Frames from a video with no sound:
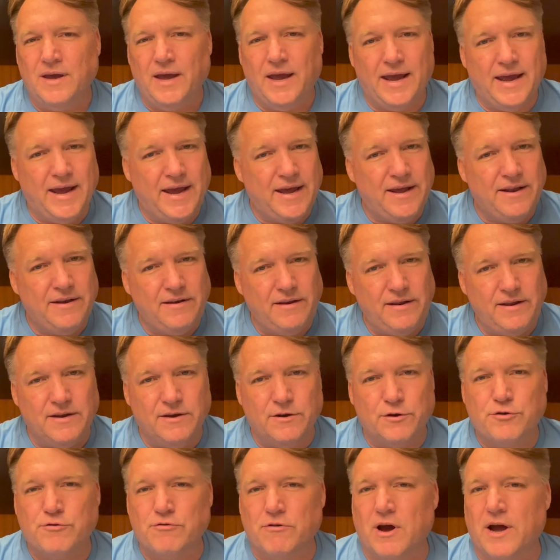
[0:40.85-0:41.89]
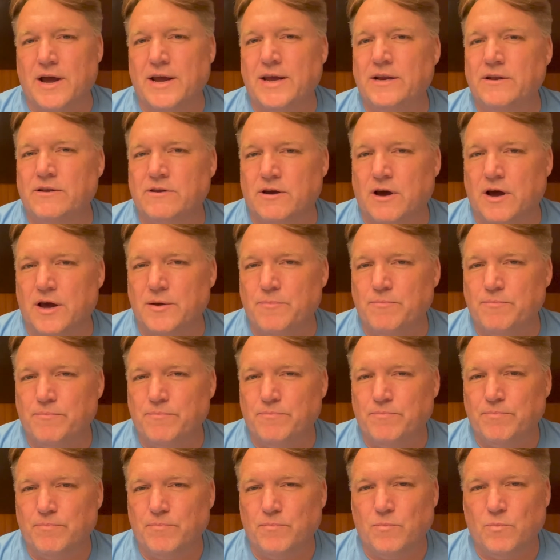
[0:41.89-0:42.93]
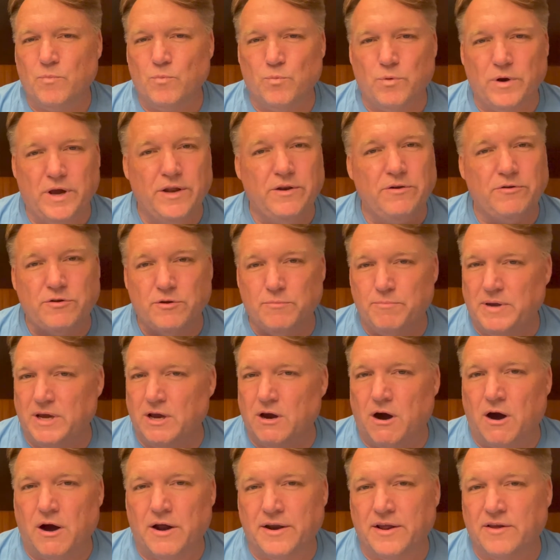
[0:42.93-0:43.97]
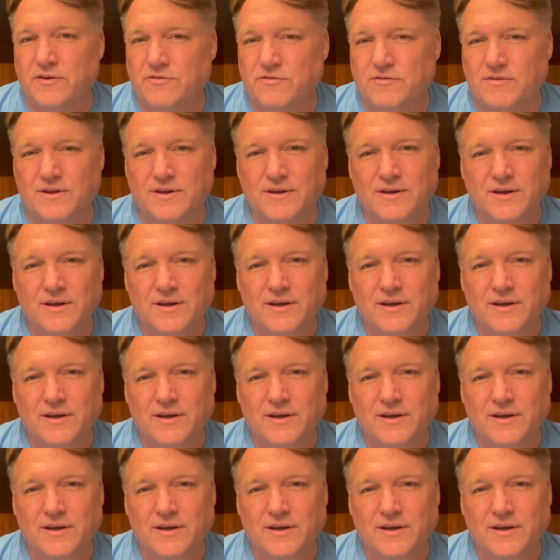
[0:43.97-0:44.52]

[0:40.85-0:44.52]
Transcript: And in a trying time, when, to be honest,